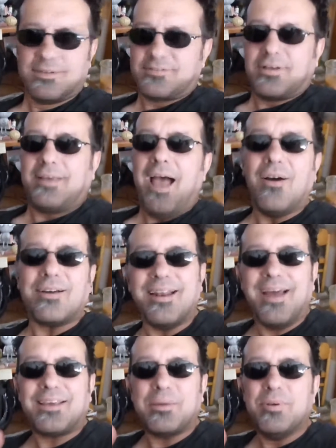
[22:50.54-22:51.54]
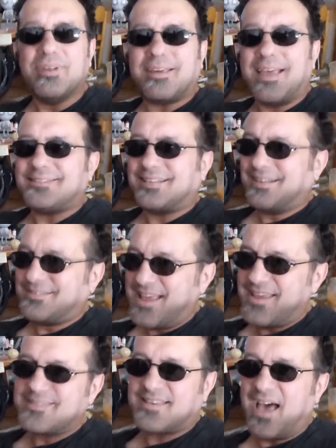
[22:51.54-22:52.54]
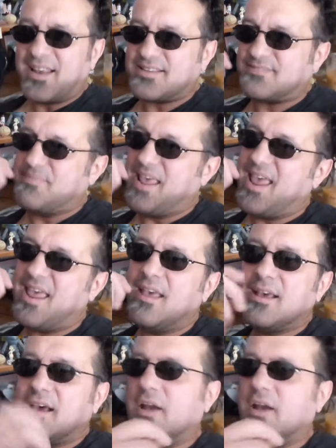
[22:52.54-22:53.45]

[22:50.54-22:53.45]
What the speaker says: It's like, how can I communicate to the taste goddess, man?